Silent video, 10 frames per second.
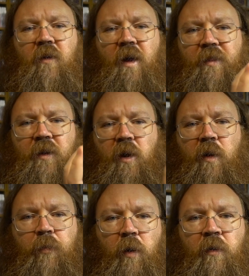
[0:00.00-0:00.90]
Like the
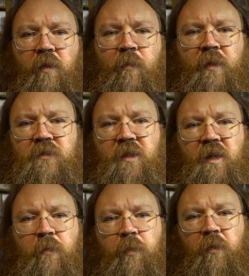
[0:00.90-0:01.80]
GoPro, it means that
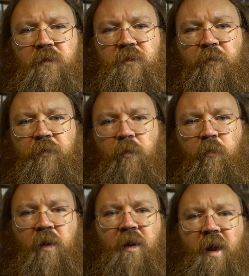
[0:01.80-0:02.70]
you can put this onto
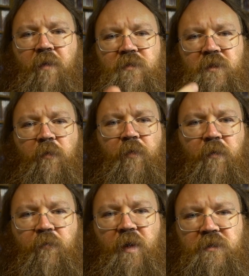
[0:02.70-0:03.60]
a rig, have a cell
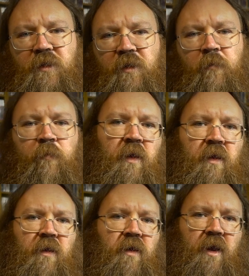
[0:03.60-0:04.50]
phone facing you,
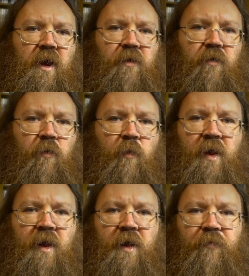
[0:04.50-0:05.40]
and you're
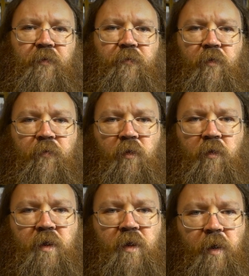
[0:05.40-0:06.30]
away laughing for a
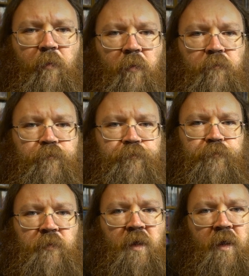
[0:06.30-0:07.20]
vlogging camera.
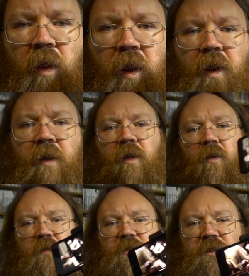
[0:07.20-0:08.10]
And
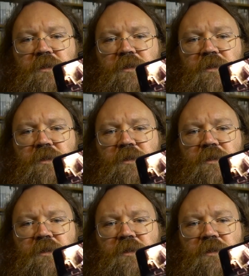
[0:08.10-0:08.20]
it looks